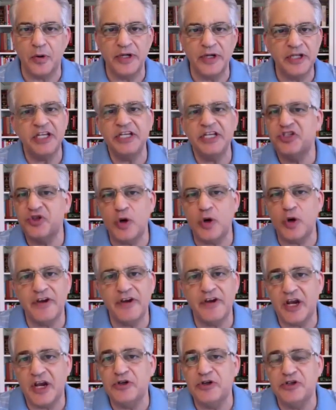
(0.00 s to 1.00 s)
It
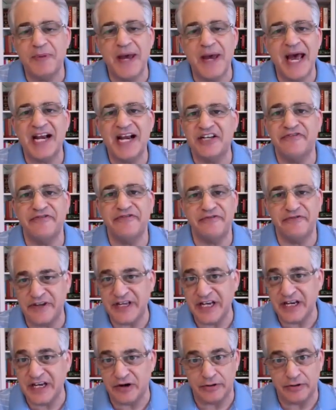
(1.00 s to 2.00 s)
goes back to
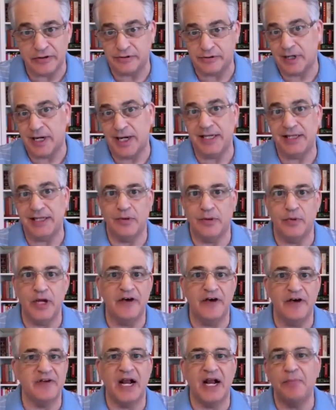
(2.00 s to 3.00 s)
fears, right? That we
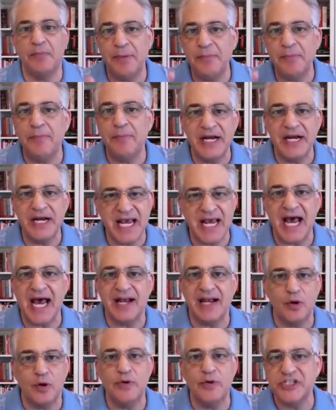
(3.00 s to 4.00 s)
often, I remember my dad
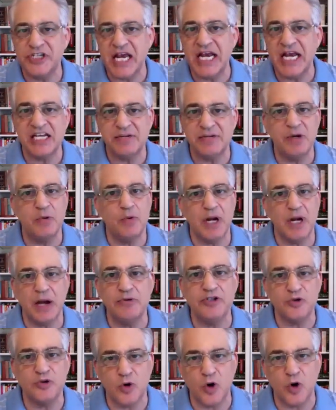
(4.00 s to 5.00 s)
always saying to me when I was
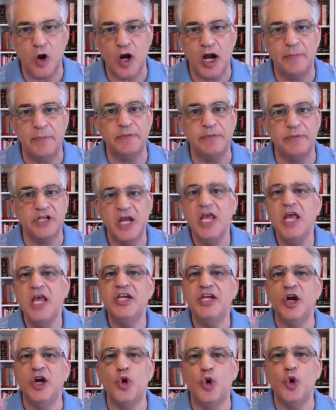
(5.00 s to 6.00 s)
growing up, he said,
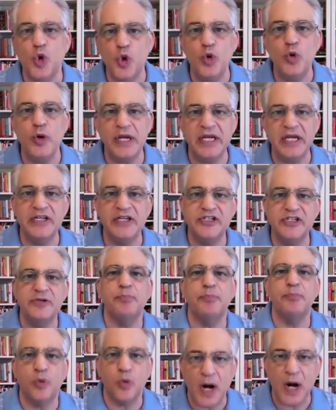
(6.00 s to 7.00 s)
who is
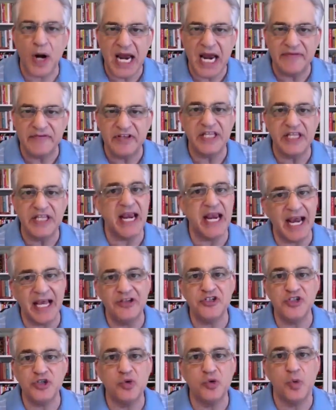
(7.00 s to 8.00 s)
brave? And the
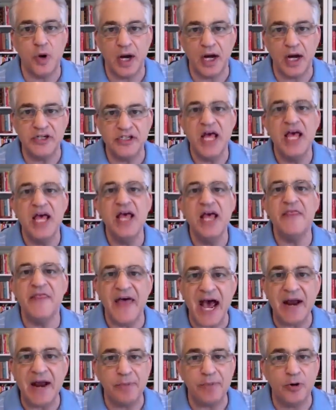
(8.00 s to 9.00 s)
answer was
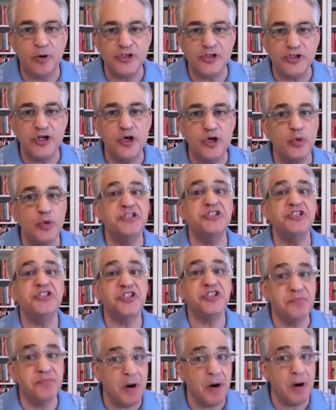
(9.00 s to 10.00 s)
that person who is
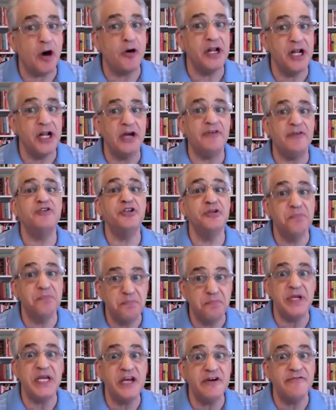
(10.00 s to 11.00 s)
smart enough to
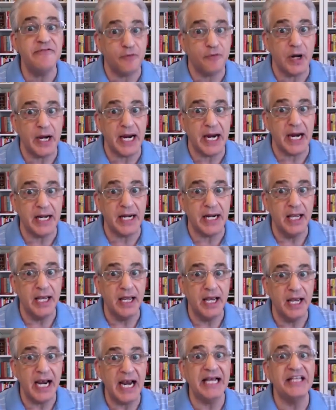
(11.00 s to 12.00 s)
be afraid
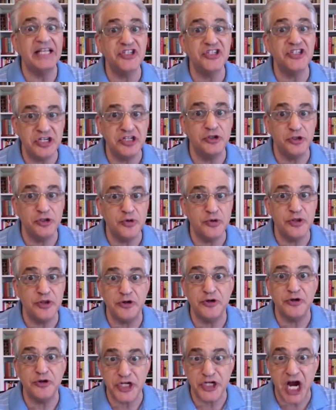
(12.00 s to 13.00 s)
and still do their
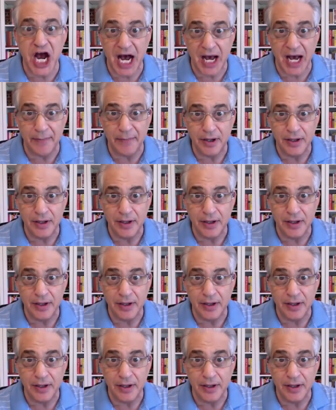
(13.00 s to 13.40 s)
job.